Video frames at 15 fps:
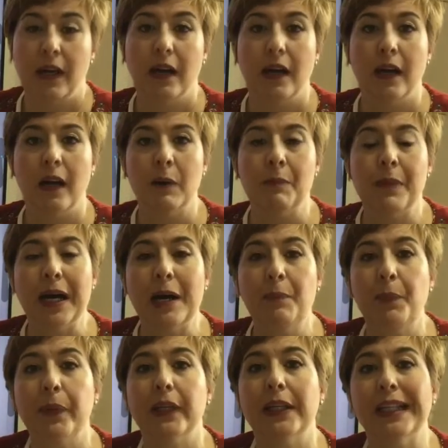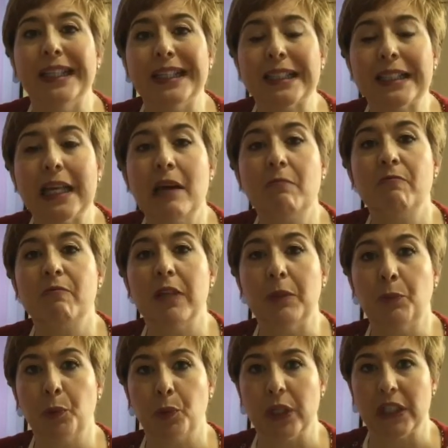A map is a
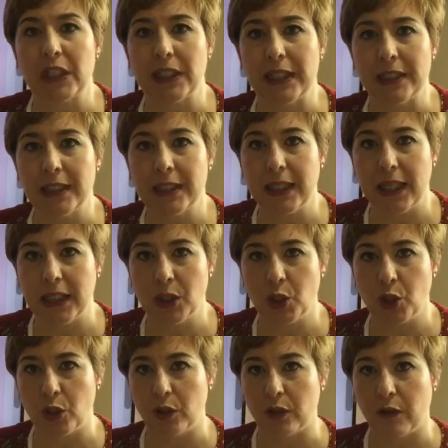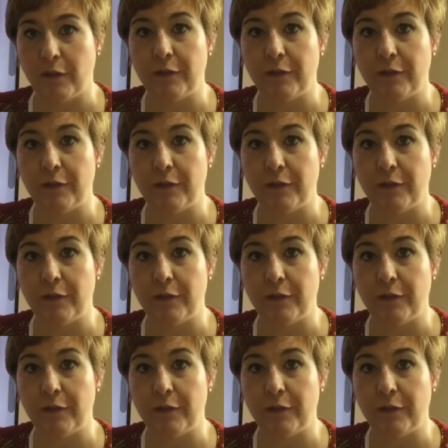representation